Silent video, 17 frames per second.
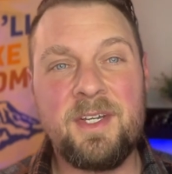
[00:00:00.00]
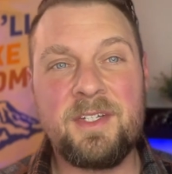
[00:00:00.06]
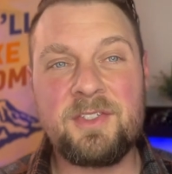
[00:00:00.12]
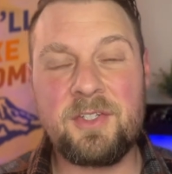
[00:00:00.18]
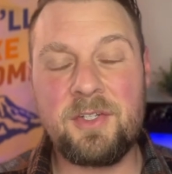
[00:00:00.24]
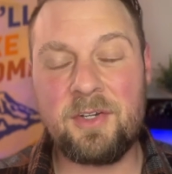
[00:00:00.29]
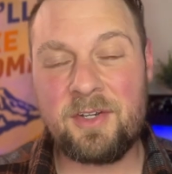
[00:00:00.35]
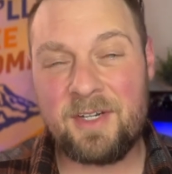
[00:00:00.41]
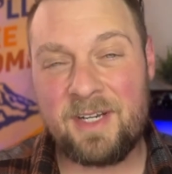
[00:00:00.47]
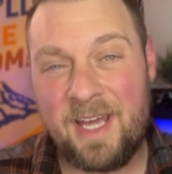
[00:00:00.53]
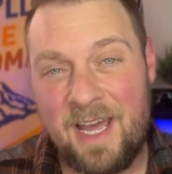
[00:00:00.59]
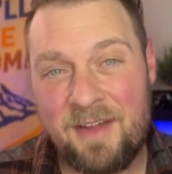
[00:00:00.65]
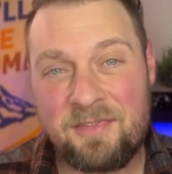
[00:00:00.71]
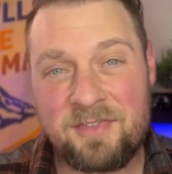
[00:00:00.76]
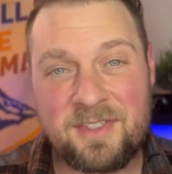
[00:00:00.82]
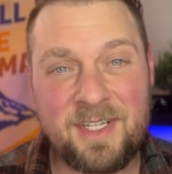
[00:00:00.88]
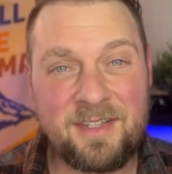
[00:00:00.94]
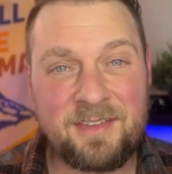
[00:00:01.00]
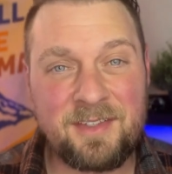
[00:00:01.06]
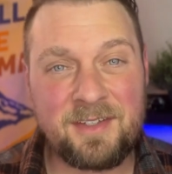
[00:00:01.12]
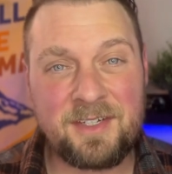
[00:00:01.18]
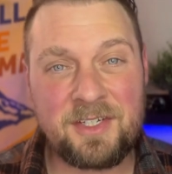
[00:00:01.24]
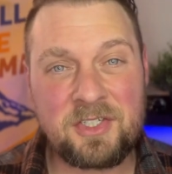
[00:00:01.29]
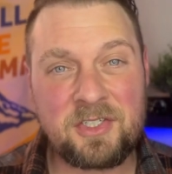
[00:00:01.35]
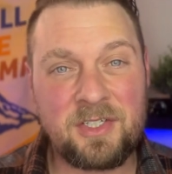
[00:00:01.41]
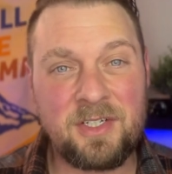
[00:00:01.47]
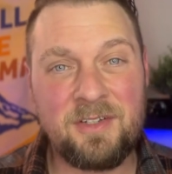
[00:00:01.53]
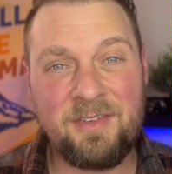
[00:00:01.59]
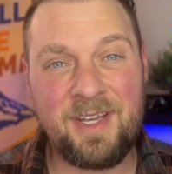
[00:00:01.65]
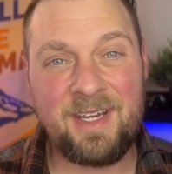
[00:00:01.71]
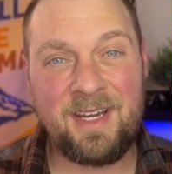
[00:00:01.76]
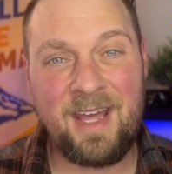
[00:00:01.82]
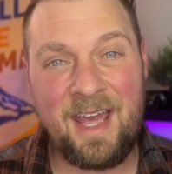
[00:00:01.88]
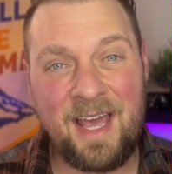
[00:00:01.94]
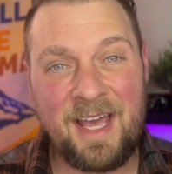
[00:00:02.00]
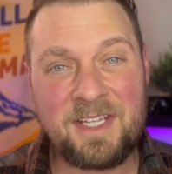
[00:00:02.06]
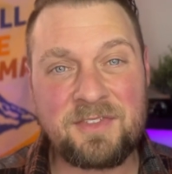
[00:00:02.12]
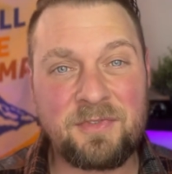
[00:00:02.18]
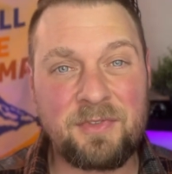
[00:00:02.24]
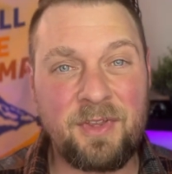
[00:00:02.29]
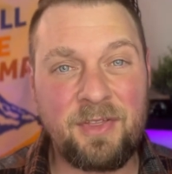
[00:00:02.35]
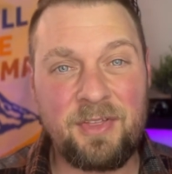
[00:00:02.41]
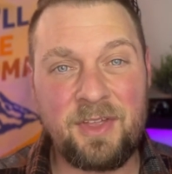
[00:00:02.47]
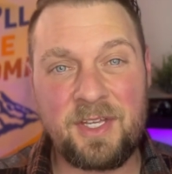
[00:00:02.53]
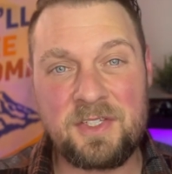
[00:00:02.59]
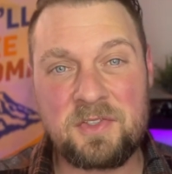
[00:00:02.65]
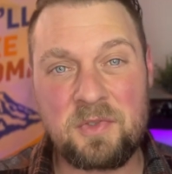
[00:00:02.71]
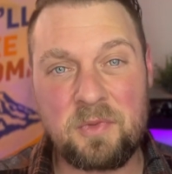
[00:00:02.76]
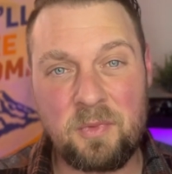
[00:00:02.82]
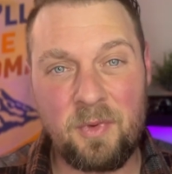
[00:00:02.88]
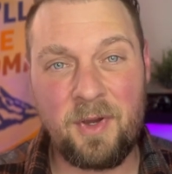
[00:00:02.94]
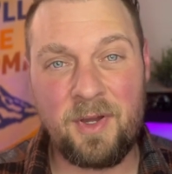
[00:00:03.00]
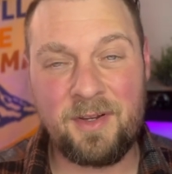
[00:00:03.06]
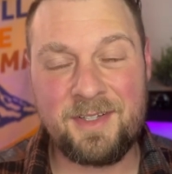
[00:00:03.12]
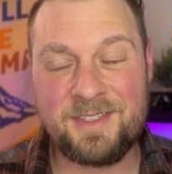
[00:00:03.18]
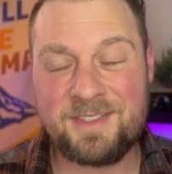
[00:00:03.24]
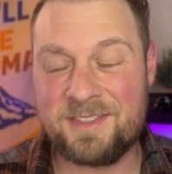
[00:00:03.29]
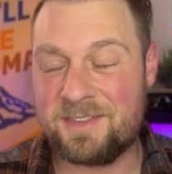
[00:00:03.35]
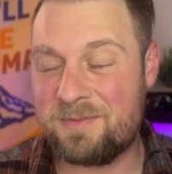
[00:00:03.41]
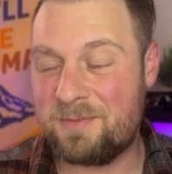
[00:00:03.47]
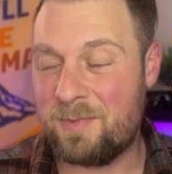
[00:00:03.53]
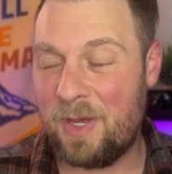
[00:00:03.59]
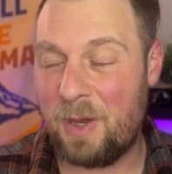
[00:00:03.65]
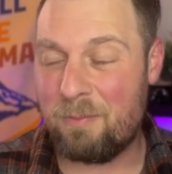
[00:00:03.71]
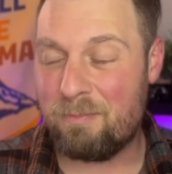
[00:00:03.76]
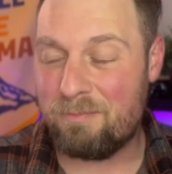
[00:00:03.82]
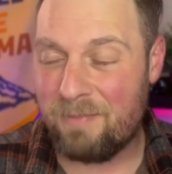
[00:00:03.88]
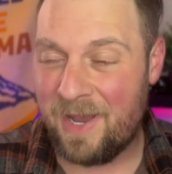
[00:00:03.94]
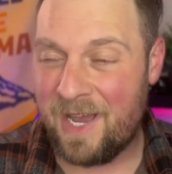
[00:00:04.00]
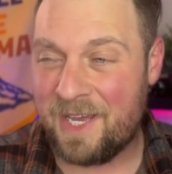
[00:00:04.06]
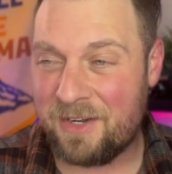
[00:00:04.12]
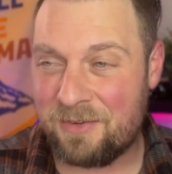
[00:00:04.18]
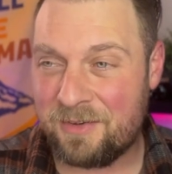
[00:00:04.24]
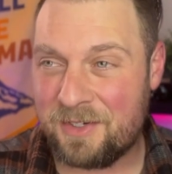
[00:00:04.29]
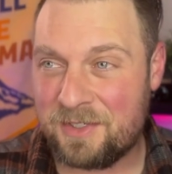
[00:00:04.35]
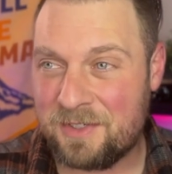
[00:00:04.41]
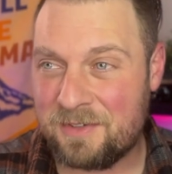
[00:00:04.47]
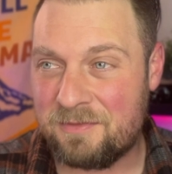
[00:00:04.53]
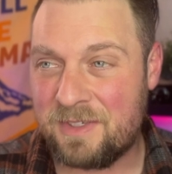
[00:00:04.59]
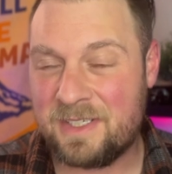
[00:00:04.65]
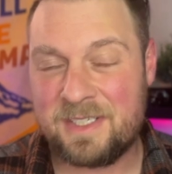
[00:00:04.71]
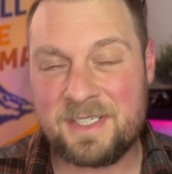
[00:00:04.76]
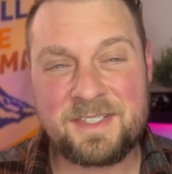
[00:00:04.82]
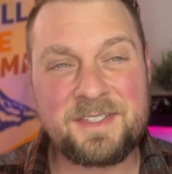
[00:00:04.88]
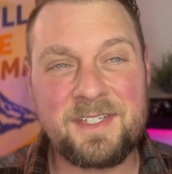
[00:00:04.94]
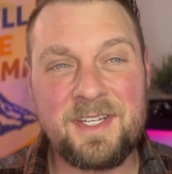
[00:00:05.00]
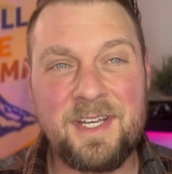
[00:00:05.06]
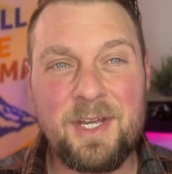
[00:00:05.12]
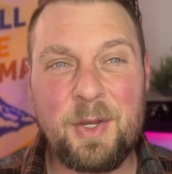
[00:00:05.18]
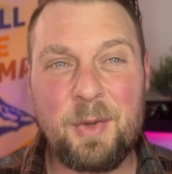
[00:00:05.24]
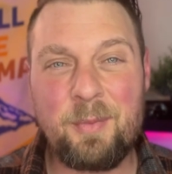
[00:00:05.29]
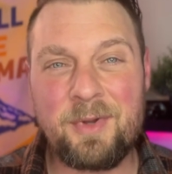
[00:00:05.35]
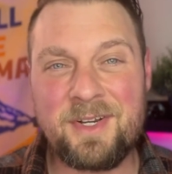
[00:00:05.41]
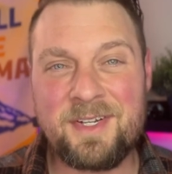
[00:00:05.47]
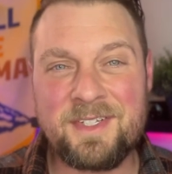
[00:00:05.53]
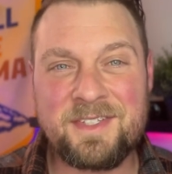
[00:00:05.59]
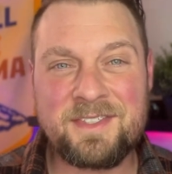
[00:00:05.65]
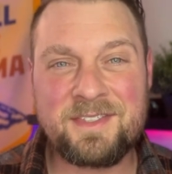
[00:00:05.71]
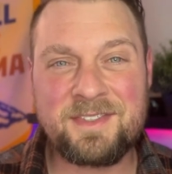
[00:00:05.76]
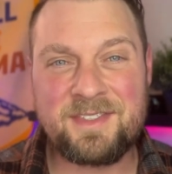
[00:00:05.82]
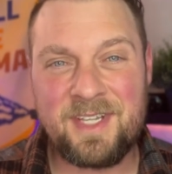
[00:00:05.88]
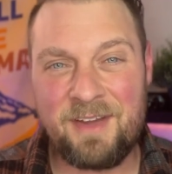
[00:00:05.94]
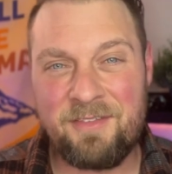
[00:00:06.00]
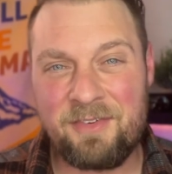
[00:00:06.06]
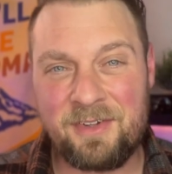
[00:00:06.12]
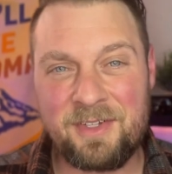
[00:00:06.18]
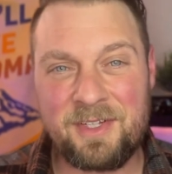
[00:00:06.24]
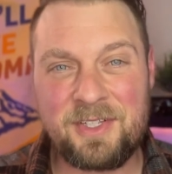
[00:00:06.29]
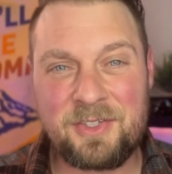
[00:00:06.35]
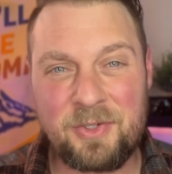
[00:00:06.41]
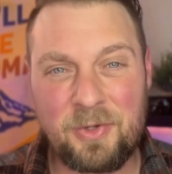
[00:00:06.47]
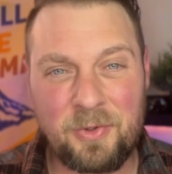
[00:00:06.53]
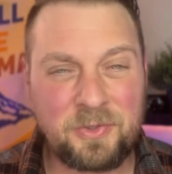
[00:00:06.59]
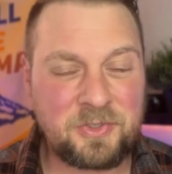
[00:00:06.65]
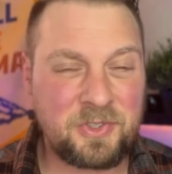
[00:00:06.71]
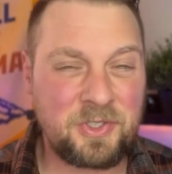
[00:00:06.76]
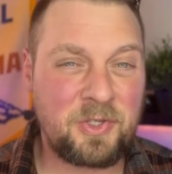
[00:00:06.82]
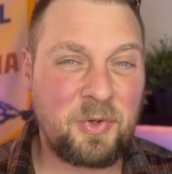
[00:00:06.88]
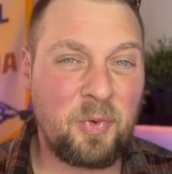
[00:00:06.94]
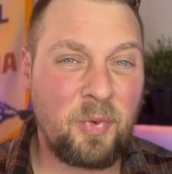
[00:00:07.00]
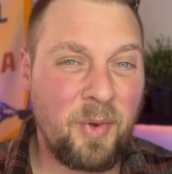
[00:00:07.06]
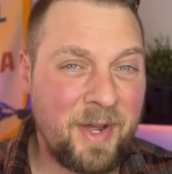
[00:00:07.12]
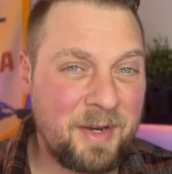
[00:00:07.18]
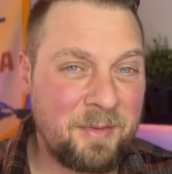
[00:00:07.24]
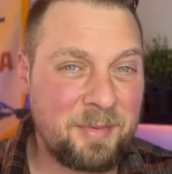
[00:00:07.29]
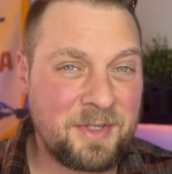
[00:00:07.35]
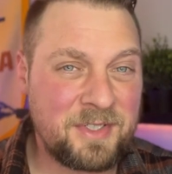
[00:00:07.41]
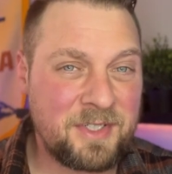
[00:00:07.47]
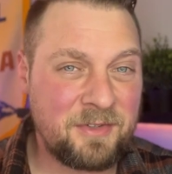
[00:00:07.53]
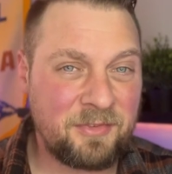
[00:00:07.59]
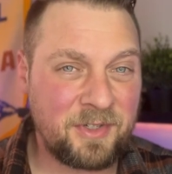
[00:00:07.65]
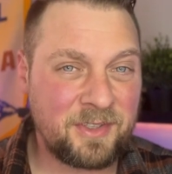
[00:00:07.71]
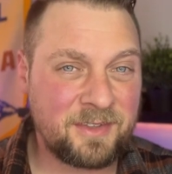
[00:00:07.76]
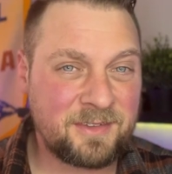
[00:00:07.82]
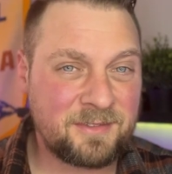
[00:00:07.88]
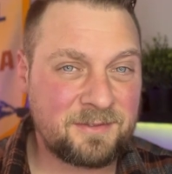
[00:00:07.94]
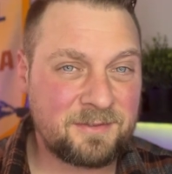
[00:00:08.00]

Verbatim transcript: So you're going to have to take the initiative and ask for the things you want. This is a minor inconvenience, but it is definitely culturally quite a bit different.